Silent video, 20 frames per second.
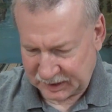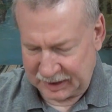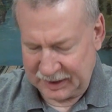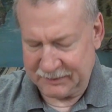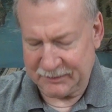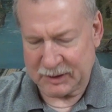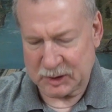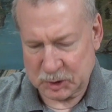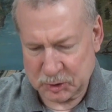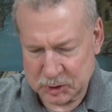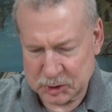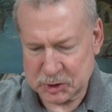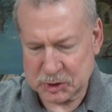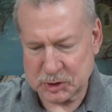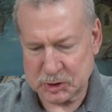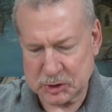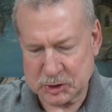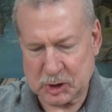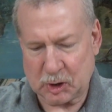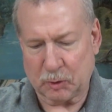even
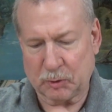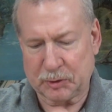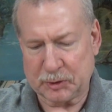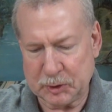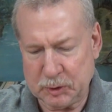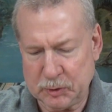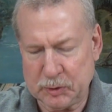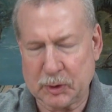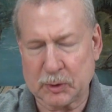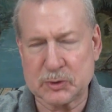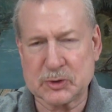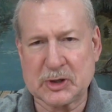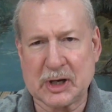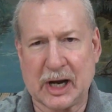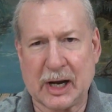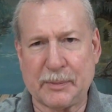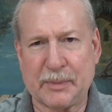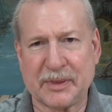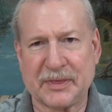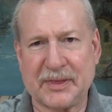Christians go through those
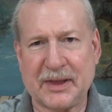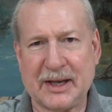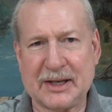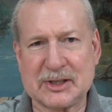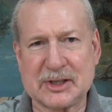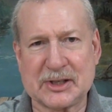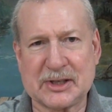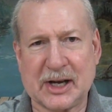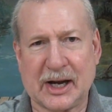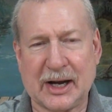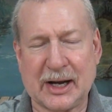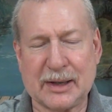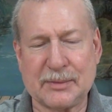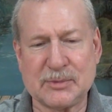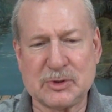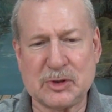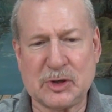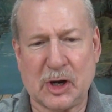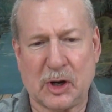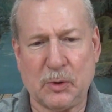type of things at
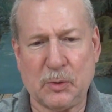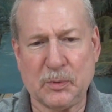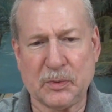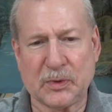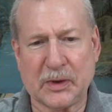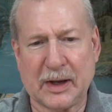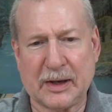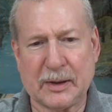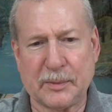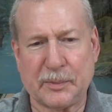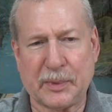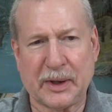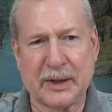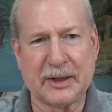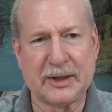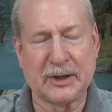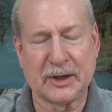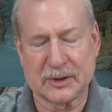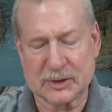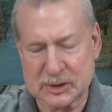times, don't they,
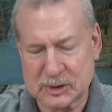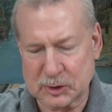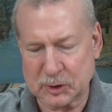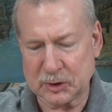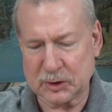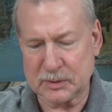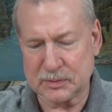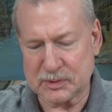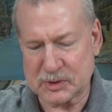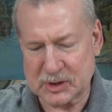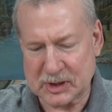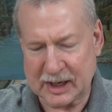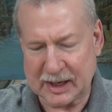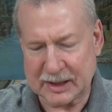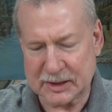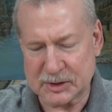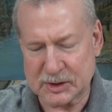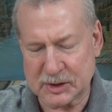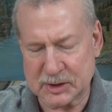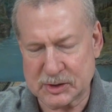depending on
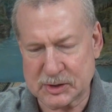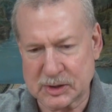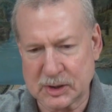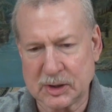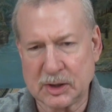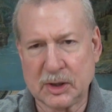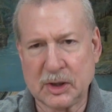circumstances.